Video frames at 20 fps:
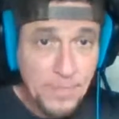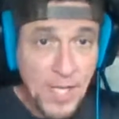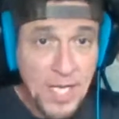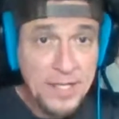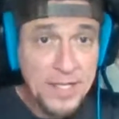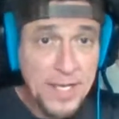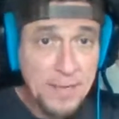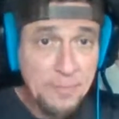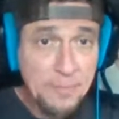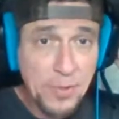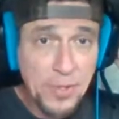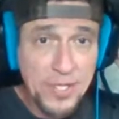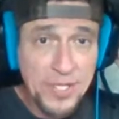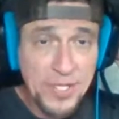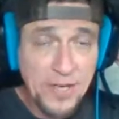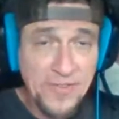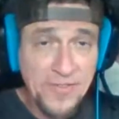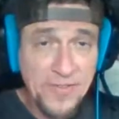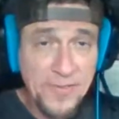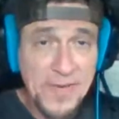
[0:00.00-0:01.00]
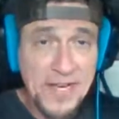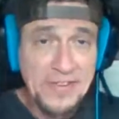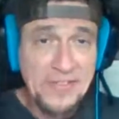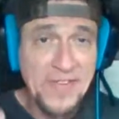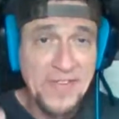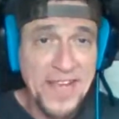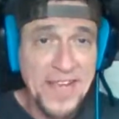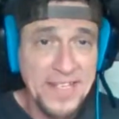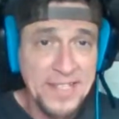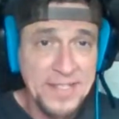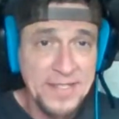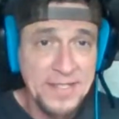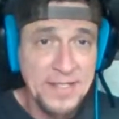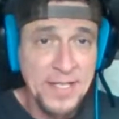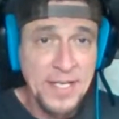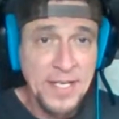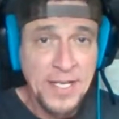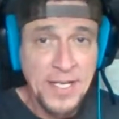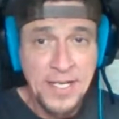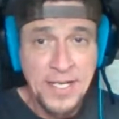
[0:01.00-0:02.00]
and then put it over my face
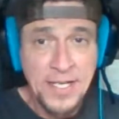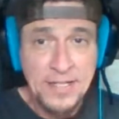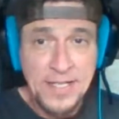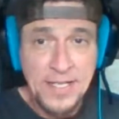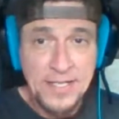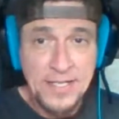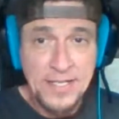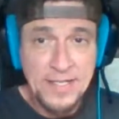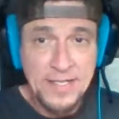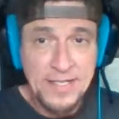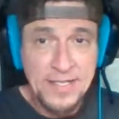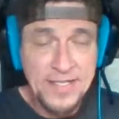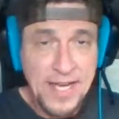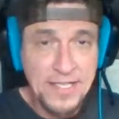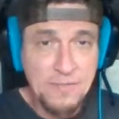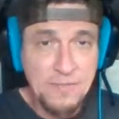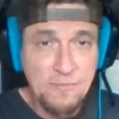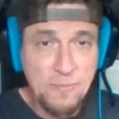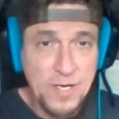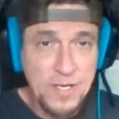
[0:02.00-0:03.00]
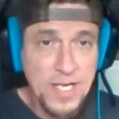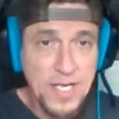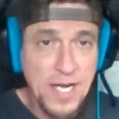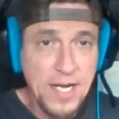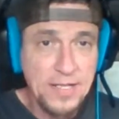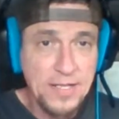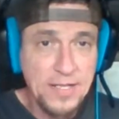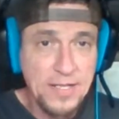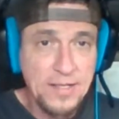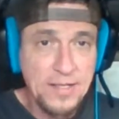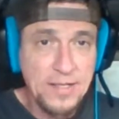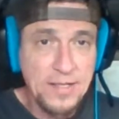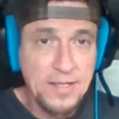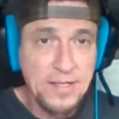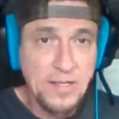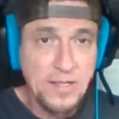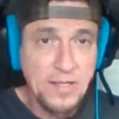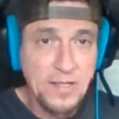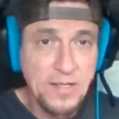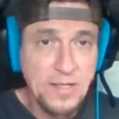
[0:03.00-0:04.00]
and then decided where to cut the
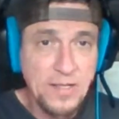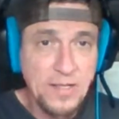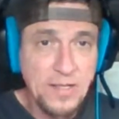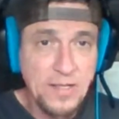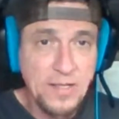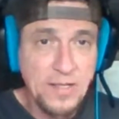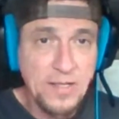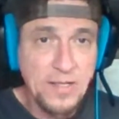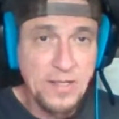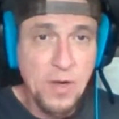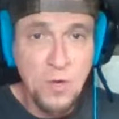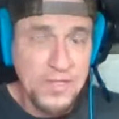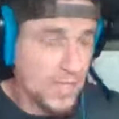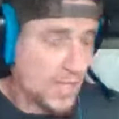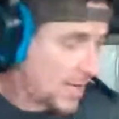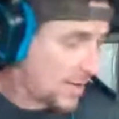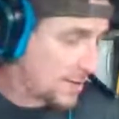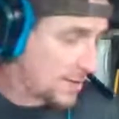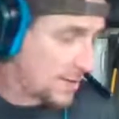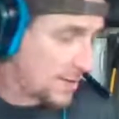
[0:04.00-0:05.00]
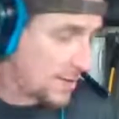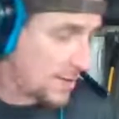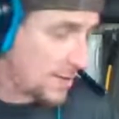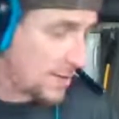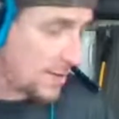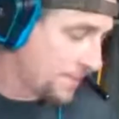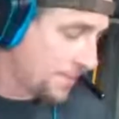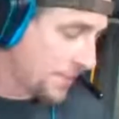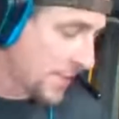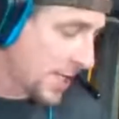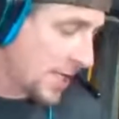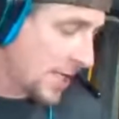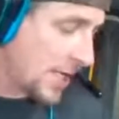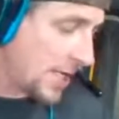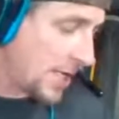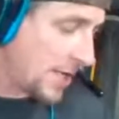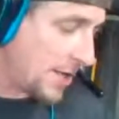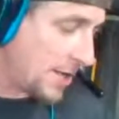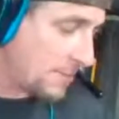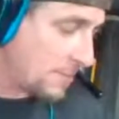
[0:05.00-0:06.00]
holes and
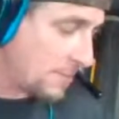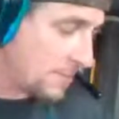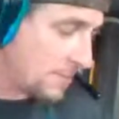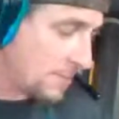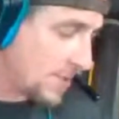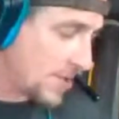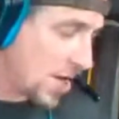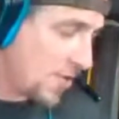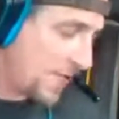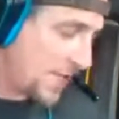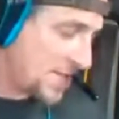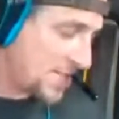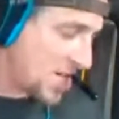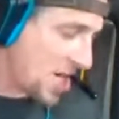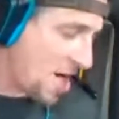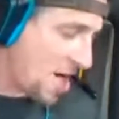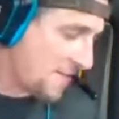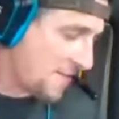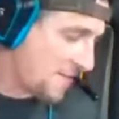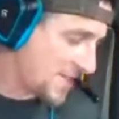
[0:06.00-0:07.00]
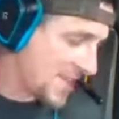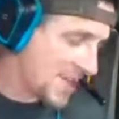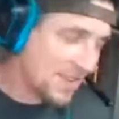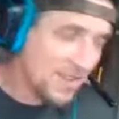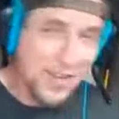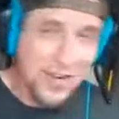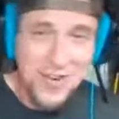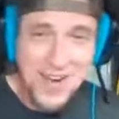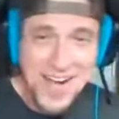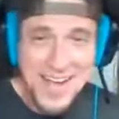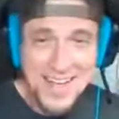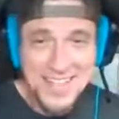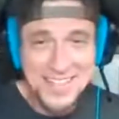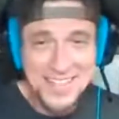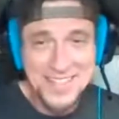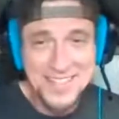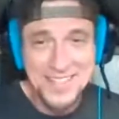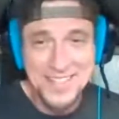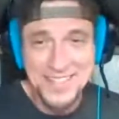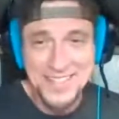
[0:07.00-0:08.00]
it Go Fish Office. Hello, how you
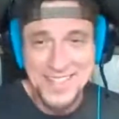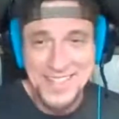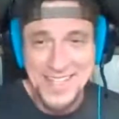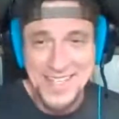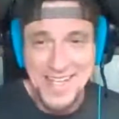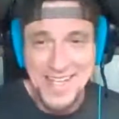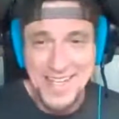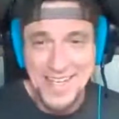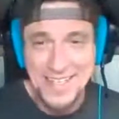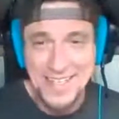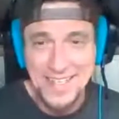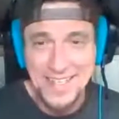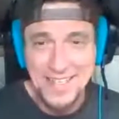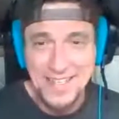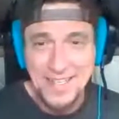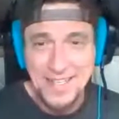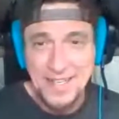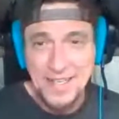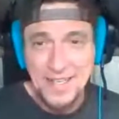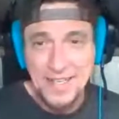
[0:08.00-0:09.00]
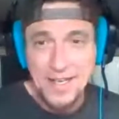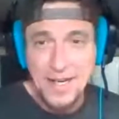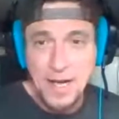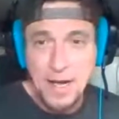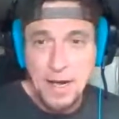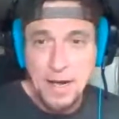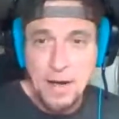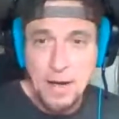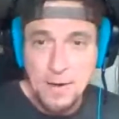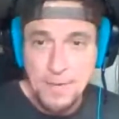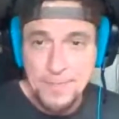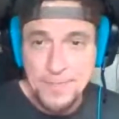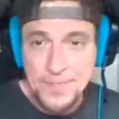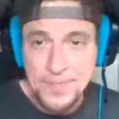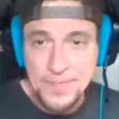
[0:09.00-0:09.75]
doing today? Um,